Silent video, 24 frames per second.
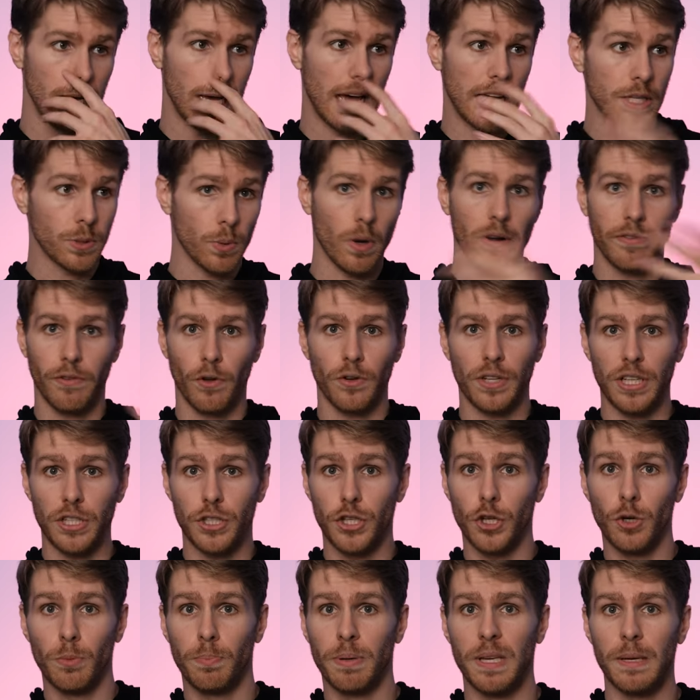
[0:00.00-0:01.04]
As one of only
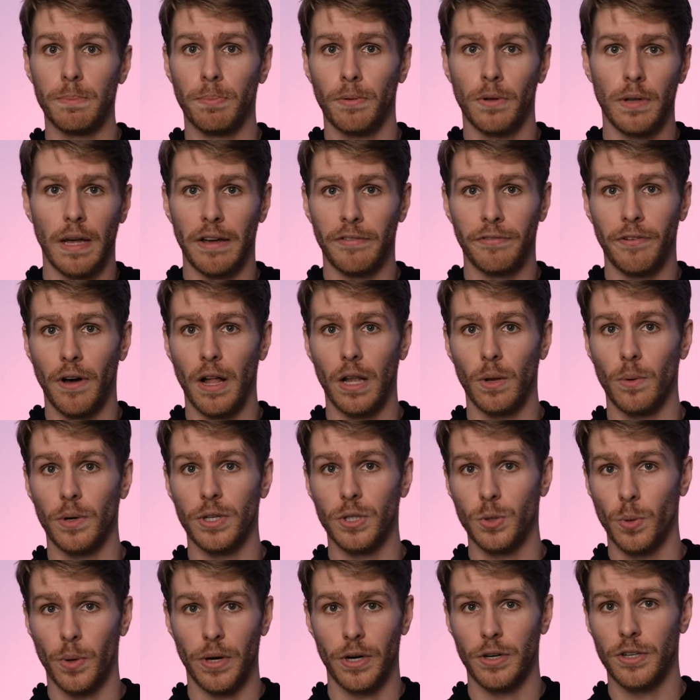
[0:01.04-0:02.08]
two people I follow
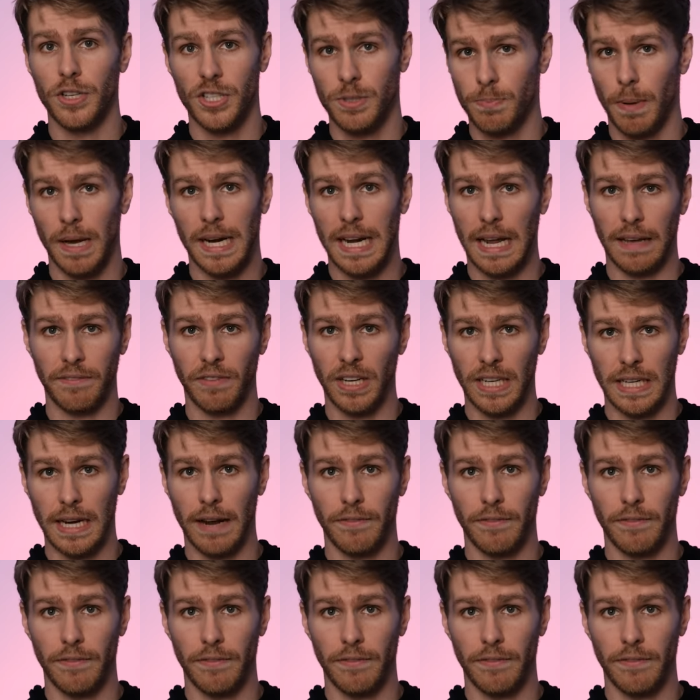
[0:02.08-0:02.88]
on Twitter despite having